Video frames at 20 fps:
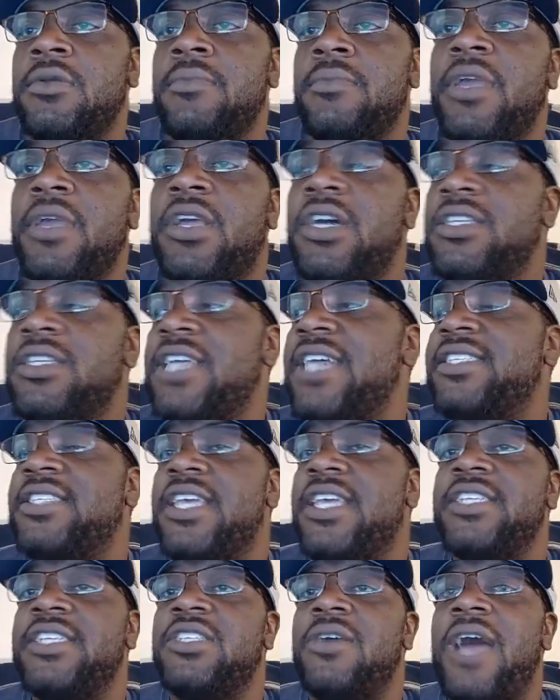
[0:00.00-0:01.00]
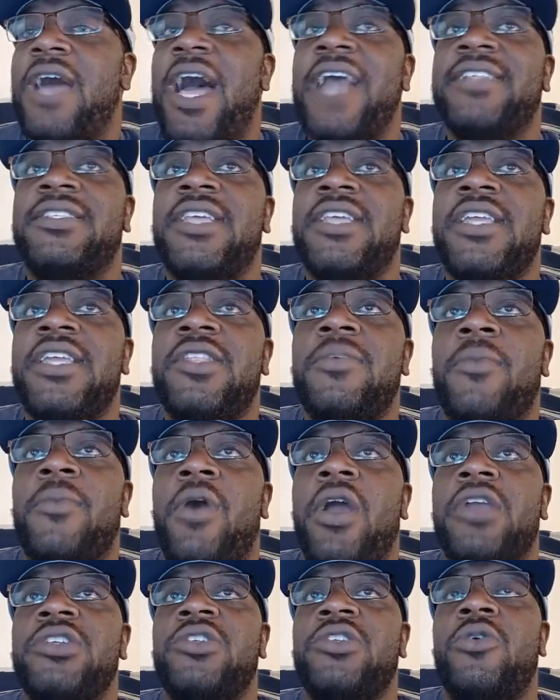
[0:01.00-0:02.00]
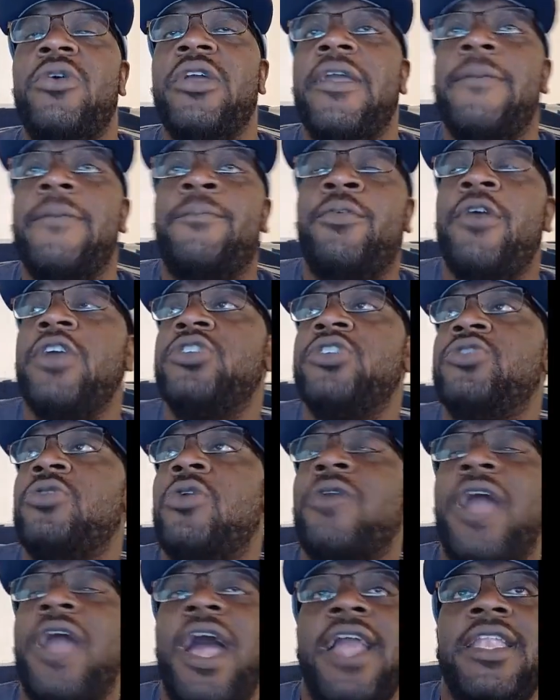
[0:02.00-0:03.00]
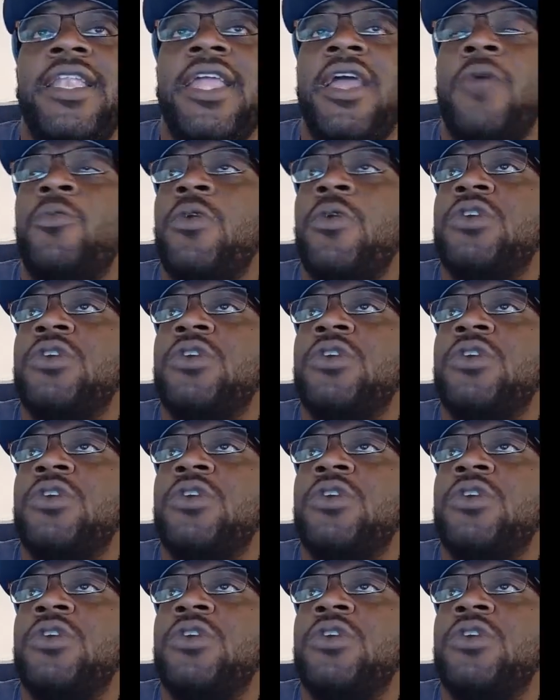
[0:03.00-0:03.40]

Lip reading: Because I seen DeMarcus Lawrence get pressure on goddamn